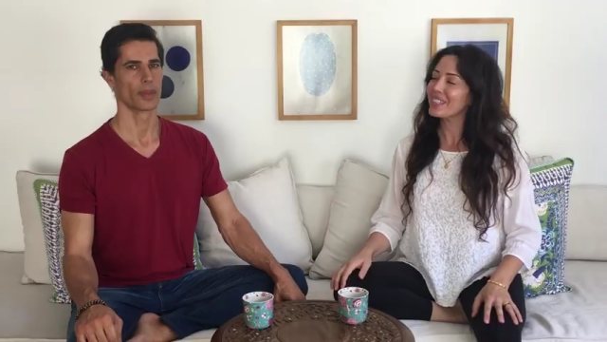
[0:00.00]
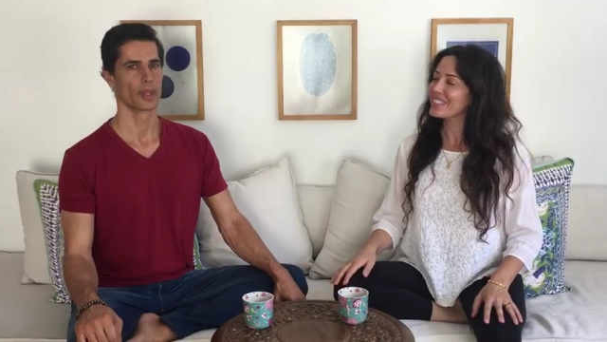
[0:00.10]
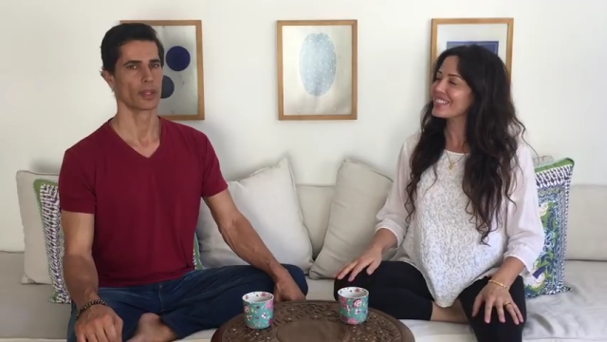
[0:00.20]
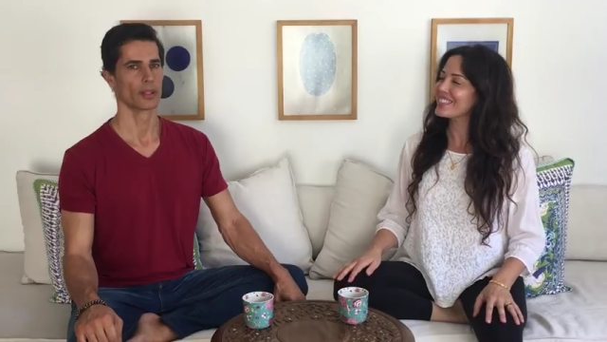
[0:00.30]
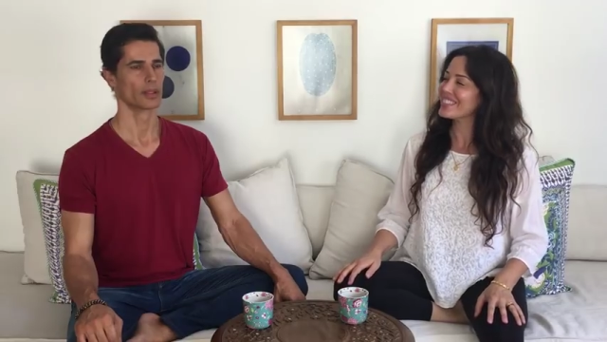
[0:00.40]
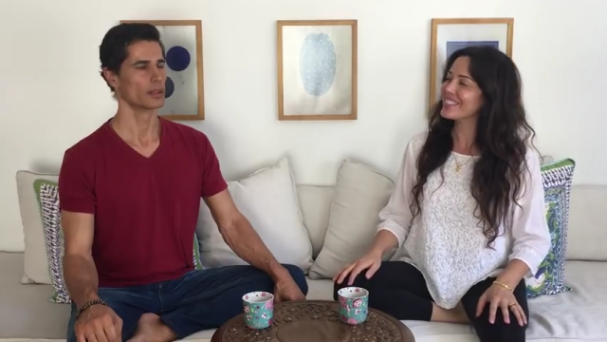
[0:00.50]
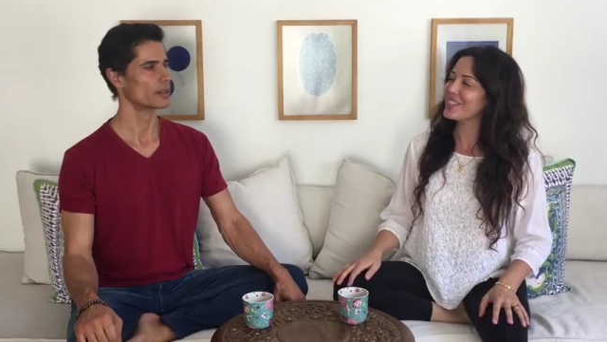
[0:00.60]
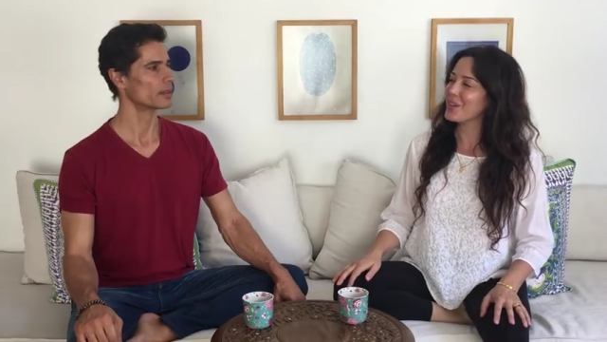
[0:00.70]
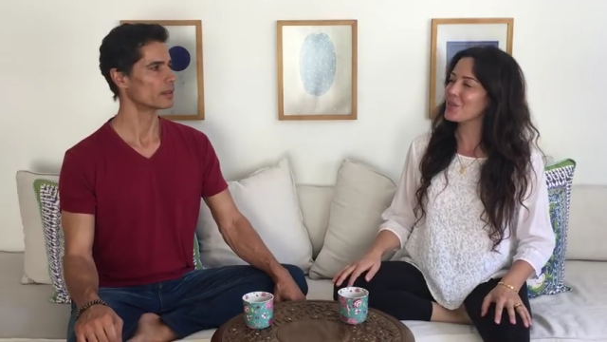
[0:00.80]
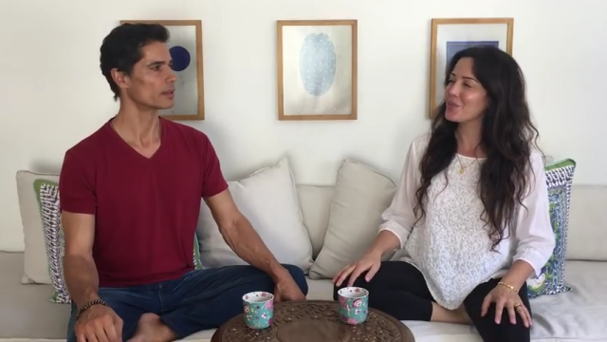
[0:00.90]
Speaker 1: but,
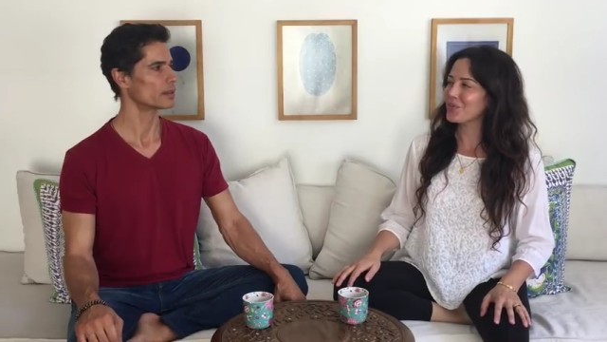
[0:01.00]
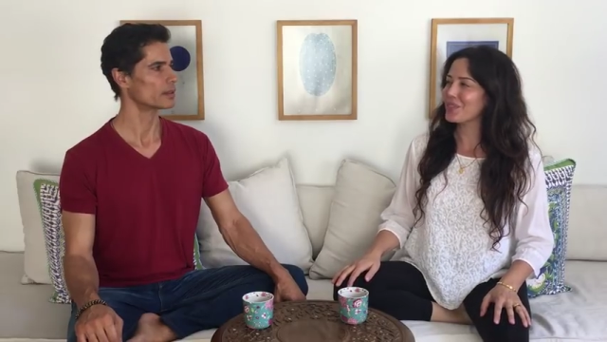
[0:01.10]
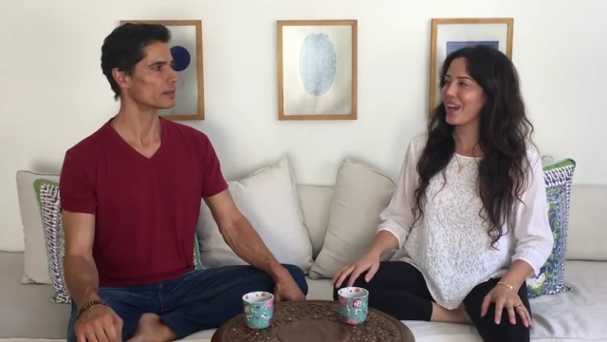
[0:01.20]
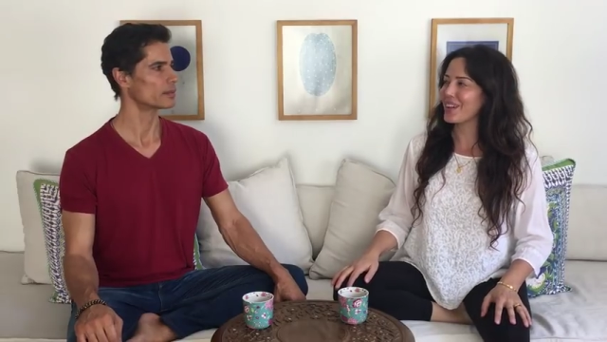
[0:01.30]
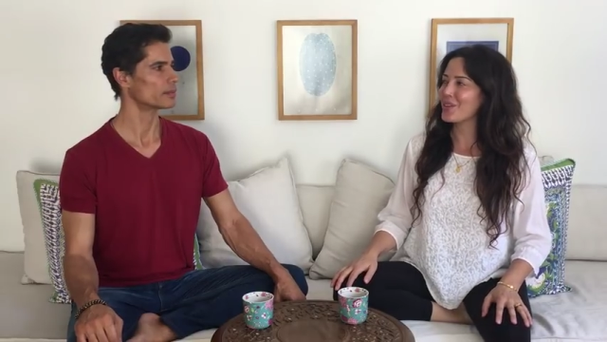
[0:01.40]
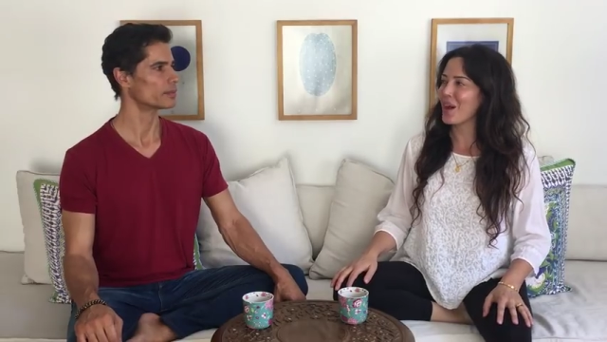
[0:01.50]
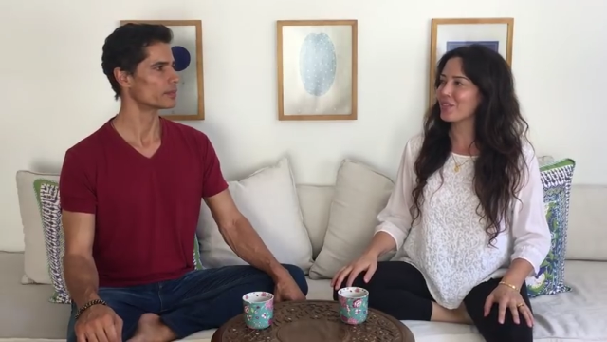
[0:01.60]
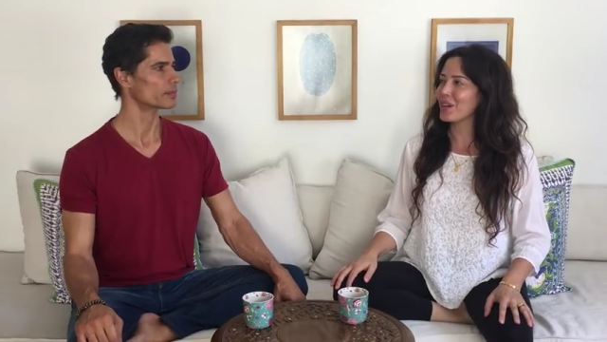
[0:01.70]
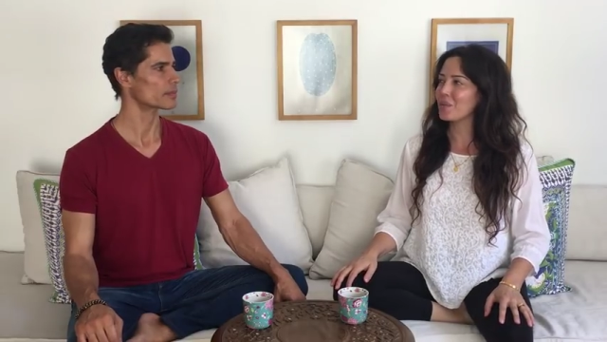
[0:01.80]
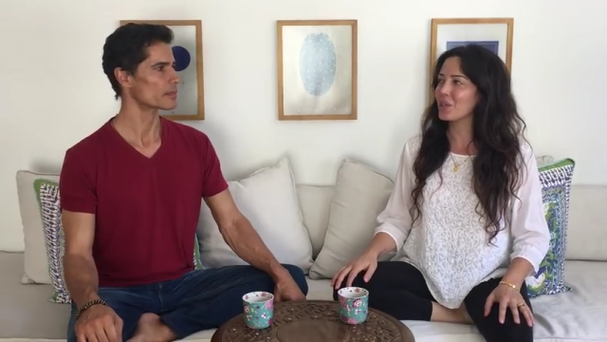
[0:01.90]
you know, you, you
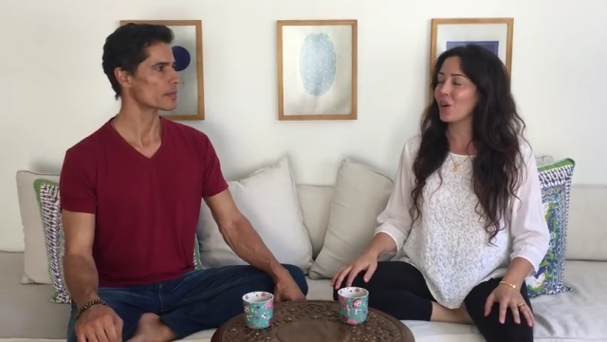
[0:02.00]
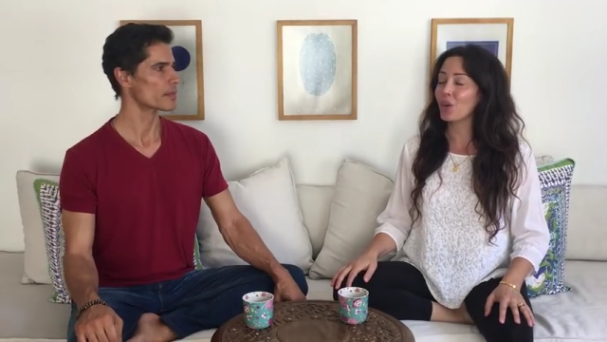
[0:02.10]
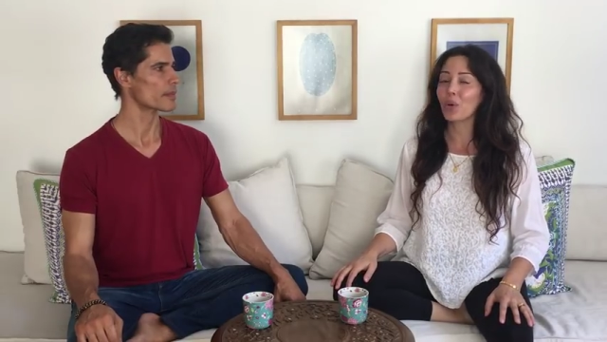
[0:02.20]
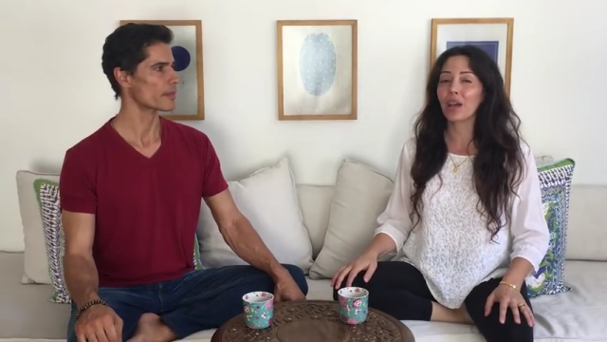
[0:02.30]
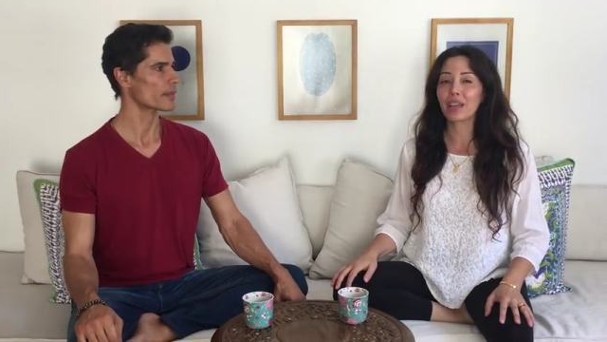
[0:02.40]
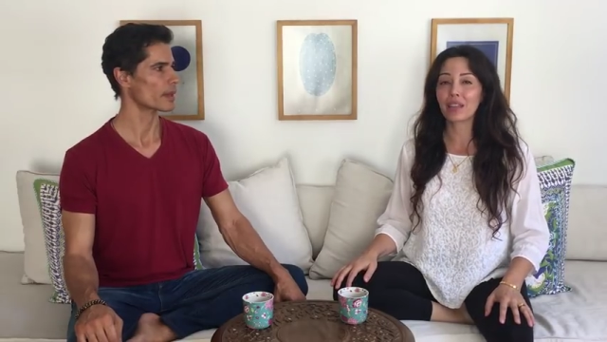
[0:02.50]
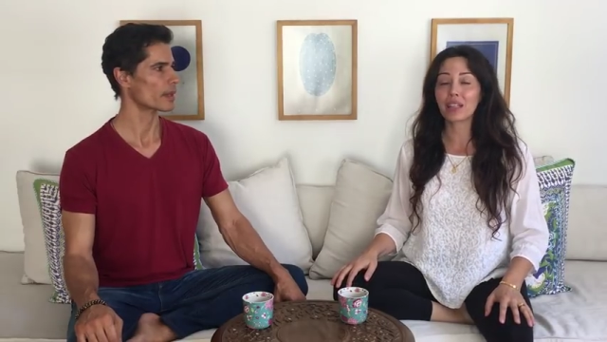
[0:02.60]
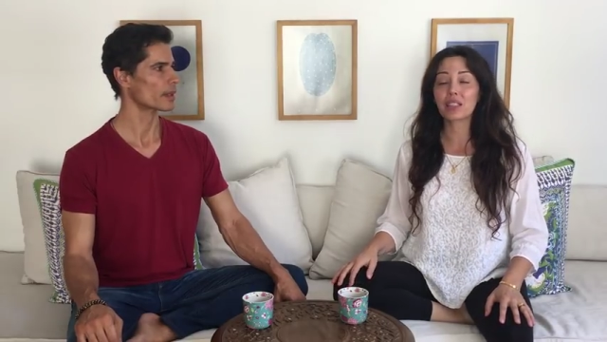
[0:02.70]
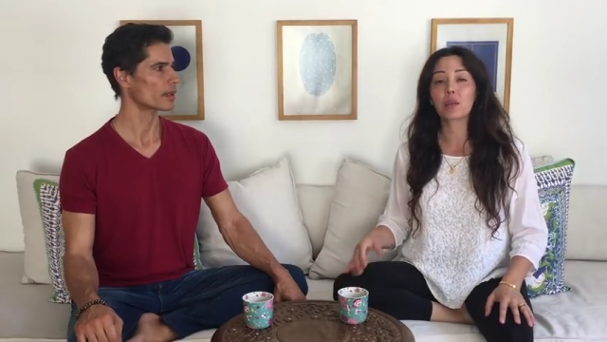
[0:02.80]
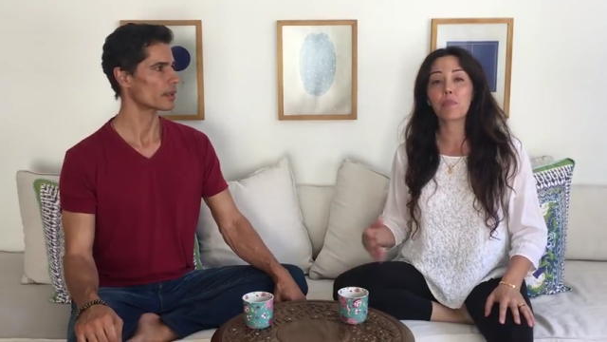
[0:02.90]
have come a long way, and
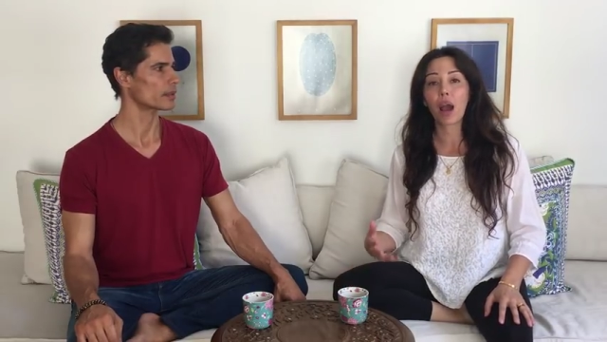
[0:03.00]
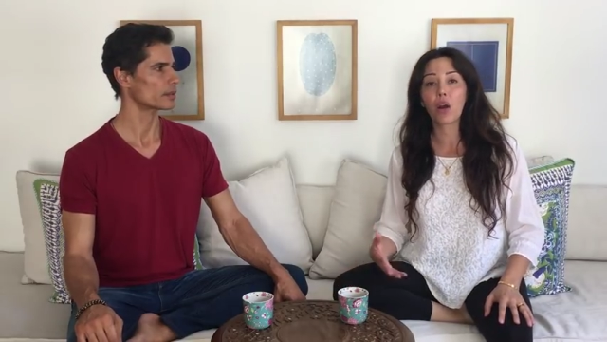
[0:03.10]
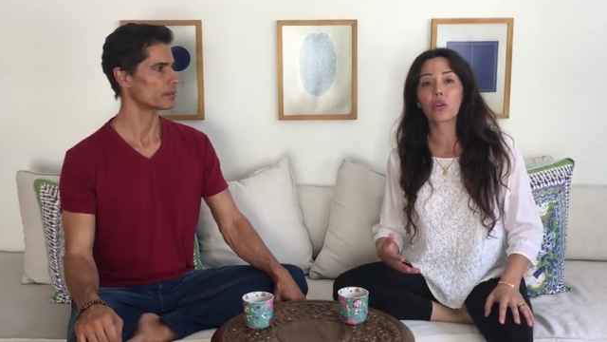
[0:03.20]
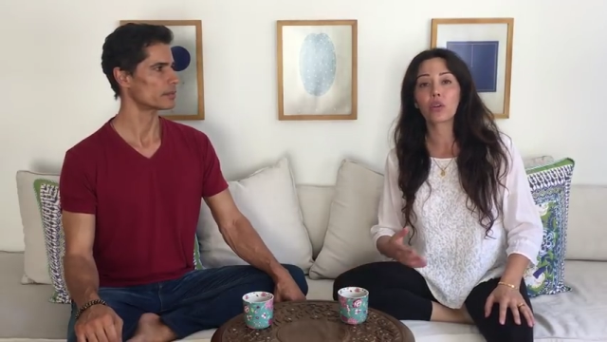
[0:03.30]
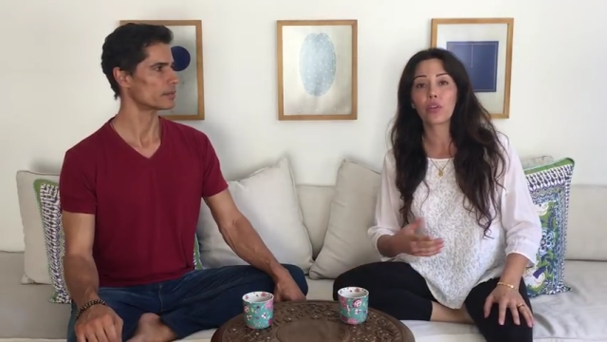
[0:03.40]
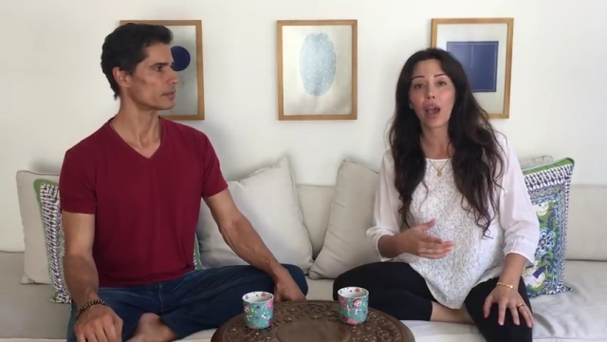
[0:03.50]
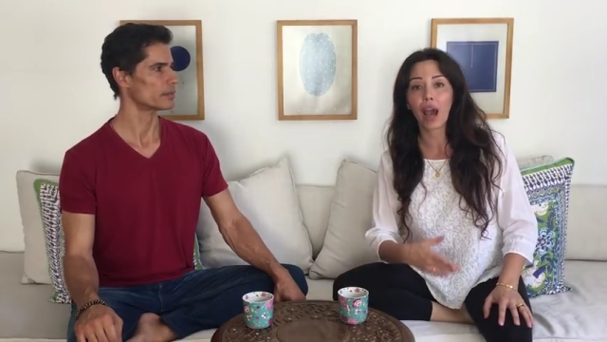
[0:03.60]
that's the power of